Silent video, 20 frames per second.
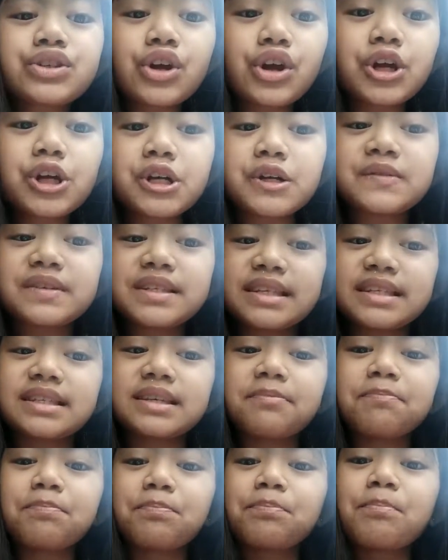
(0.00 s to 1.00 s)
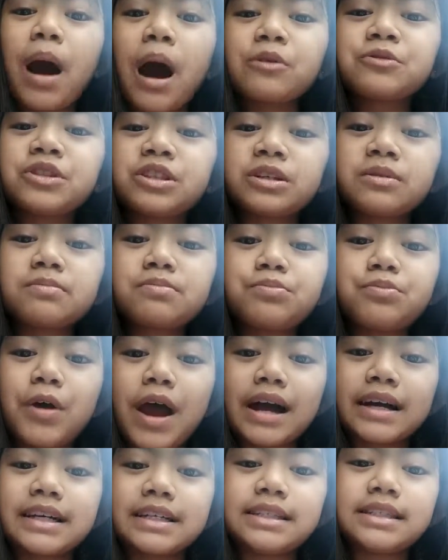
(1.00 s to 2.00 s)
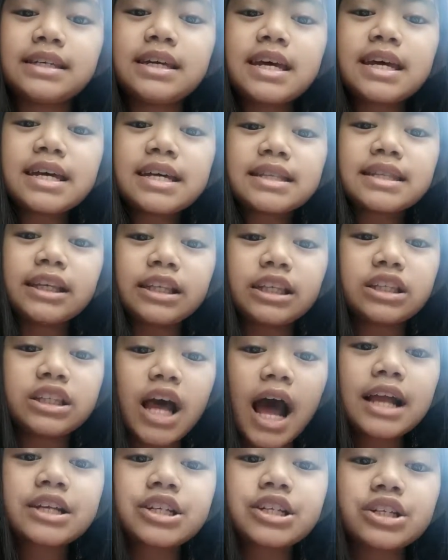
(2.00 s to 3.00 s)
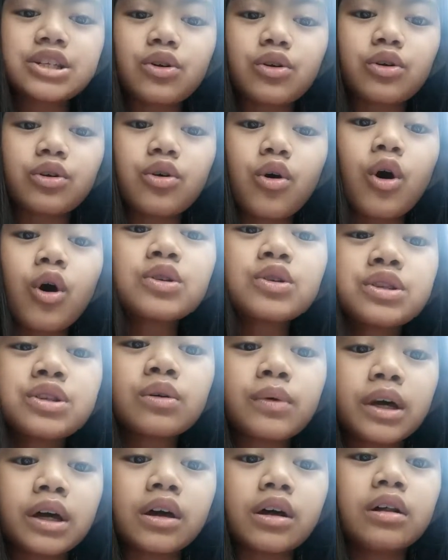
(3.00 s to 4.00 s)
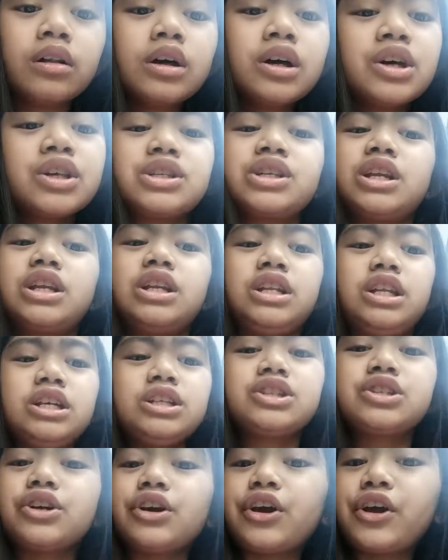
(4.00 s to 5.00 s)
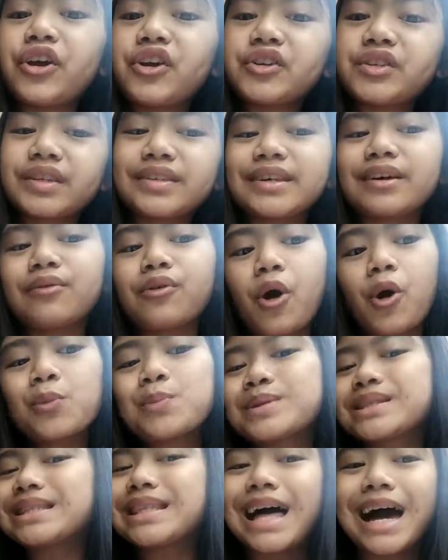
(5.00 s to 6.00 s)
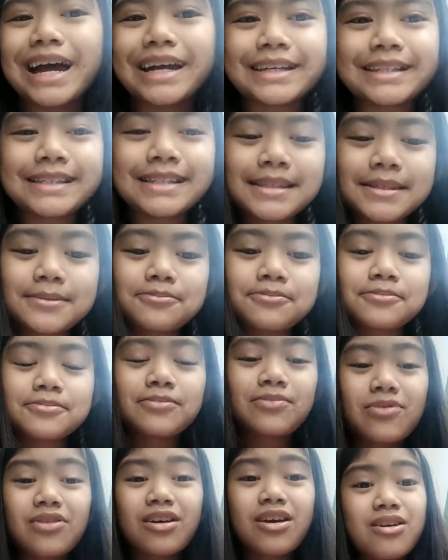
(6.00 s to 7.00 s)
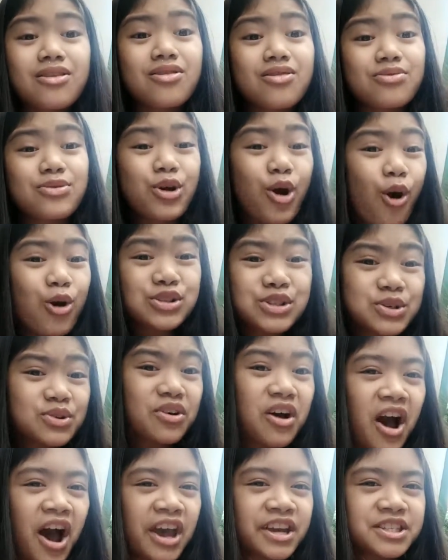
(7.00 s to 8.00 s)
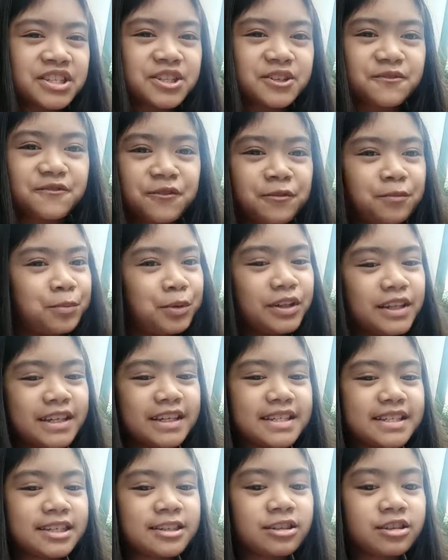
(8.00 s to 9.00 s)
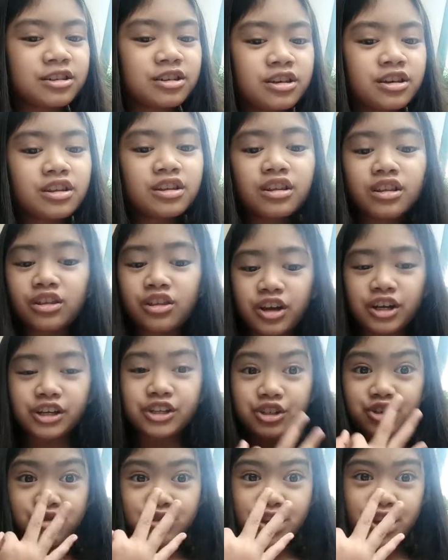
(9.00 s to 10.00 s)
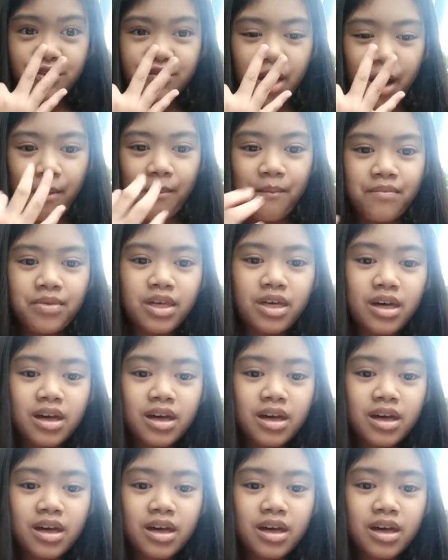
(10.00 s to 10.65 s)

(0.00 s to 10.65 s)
serves as the mounting bracket that attaches or holds the wheel so that it turns as the rope slides. There are also kinds of pulleys. There are three of them.